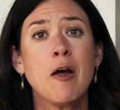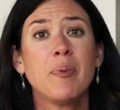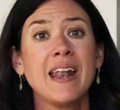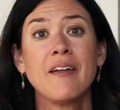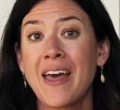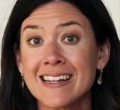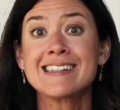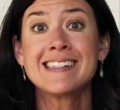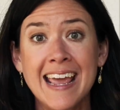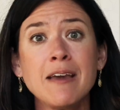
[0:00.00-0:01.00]
But that
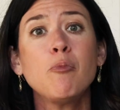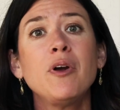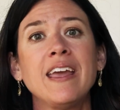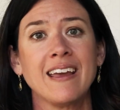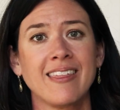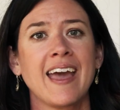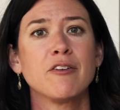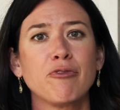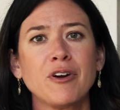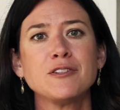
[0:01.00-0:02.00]
same week, they had
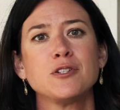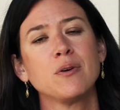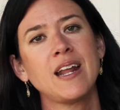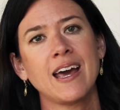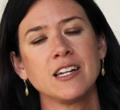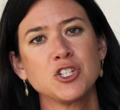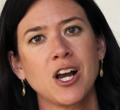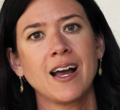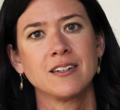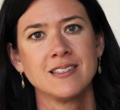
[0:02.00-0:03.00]
friends who had had a
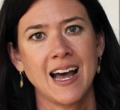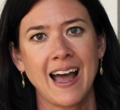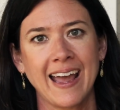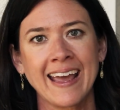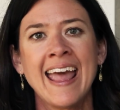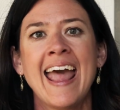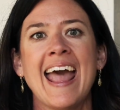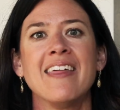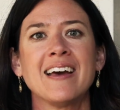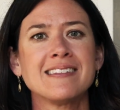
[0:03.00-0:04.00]
child die.
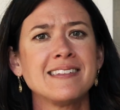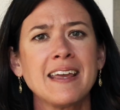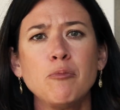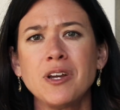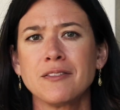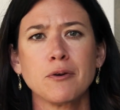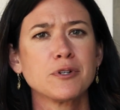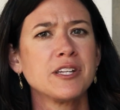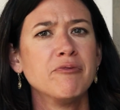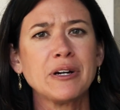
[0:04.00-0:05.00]
And that same week, there were
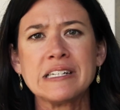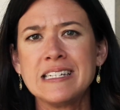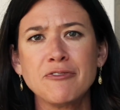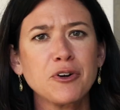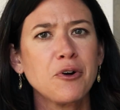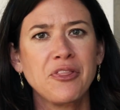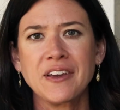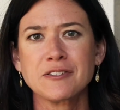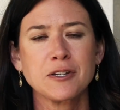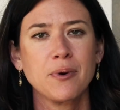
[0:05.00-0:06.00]
some very difficult
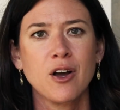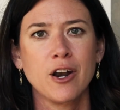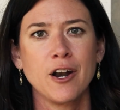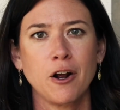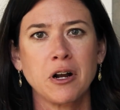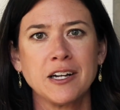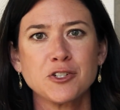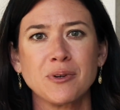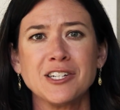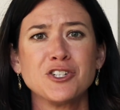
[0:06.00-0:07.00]
things going on in our
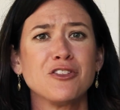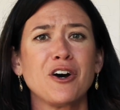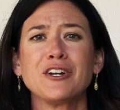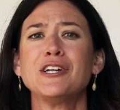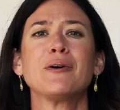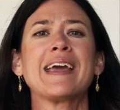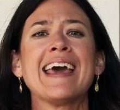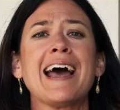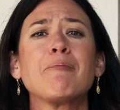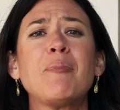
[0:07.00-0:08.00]
country. And she thought,
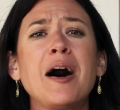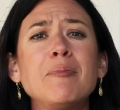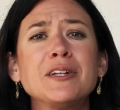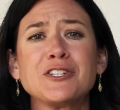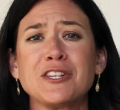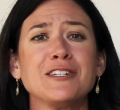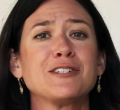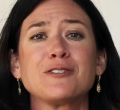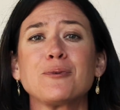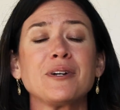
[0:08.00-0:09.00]
can I publish these
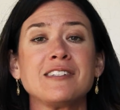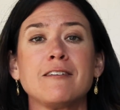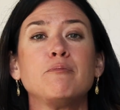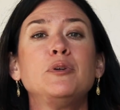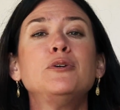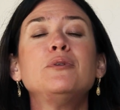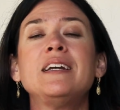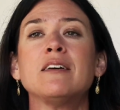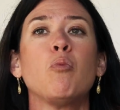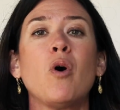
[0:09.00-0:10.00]
stories of
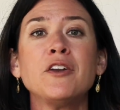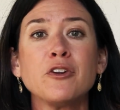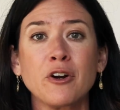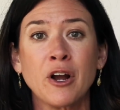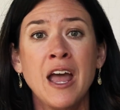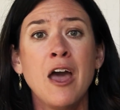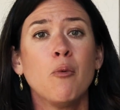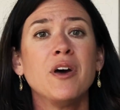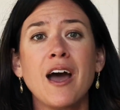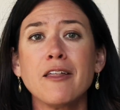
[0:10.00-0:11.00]
beauty and wonder
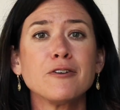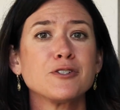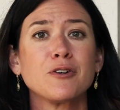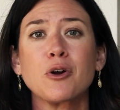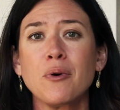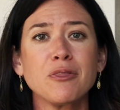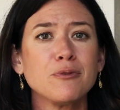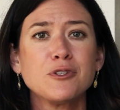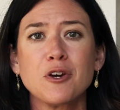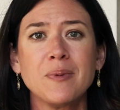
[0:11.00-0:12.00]
when others are going
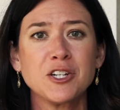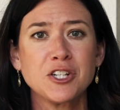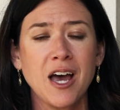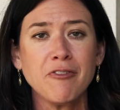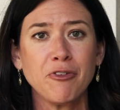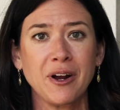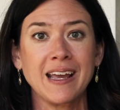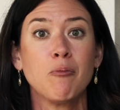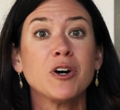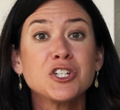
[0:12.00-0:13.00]
through so much suffering?
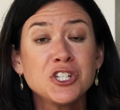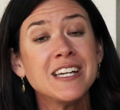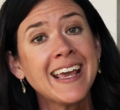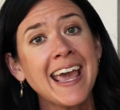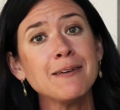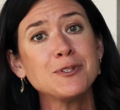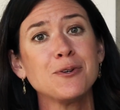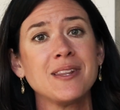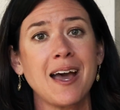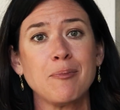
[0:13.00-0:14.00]
And what she came
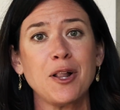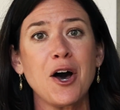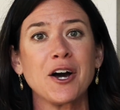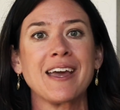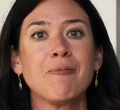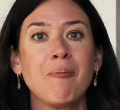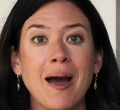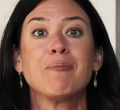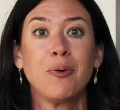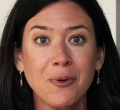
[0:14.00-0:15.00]
to in that blog, and
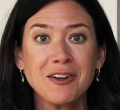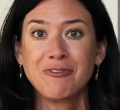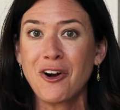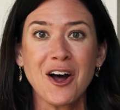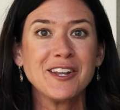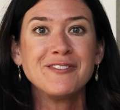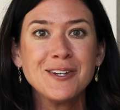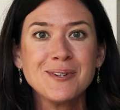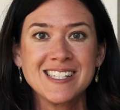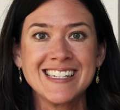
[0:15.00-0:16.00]
my point for all of
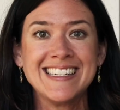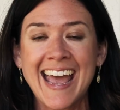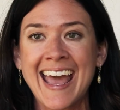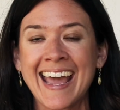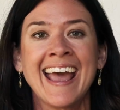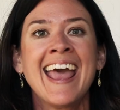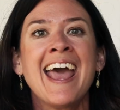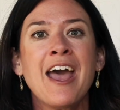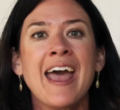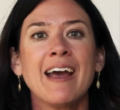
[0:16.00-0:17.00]
you is today,
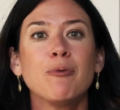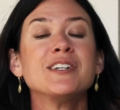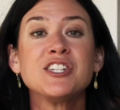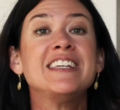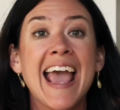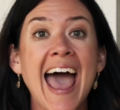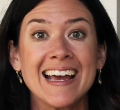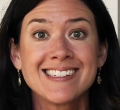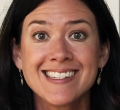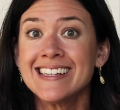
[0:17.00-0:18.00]
was
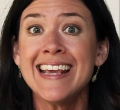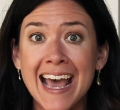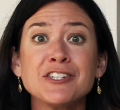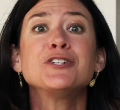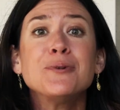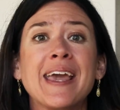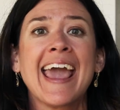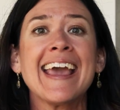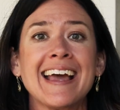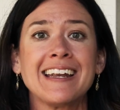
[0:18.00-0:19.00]
yes, you
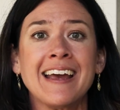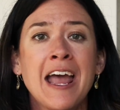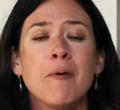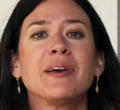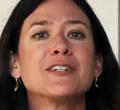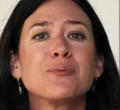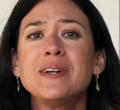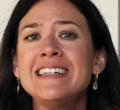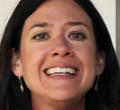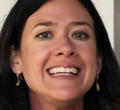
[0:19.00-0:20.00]
can, because
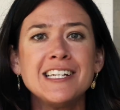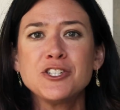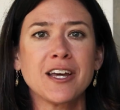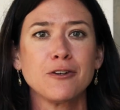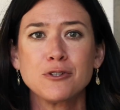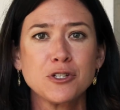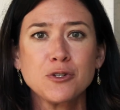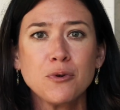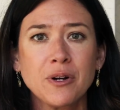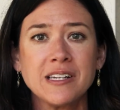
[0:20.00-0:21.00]
we need each other's
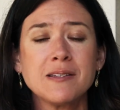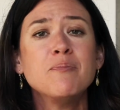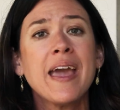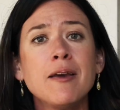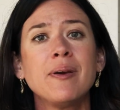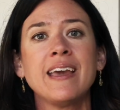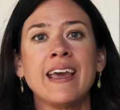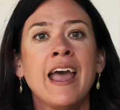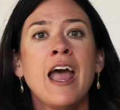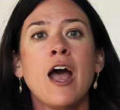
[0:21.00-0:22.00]
stories.
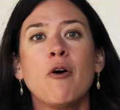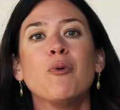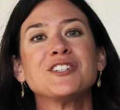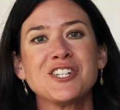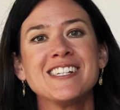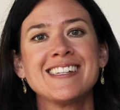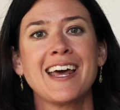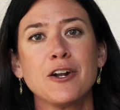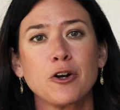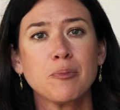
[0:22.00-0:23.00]
Maybe what she
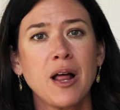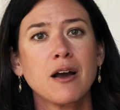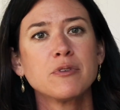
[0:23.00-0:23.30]
said in her blog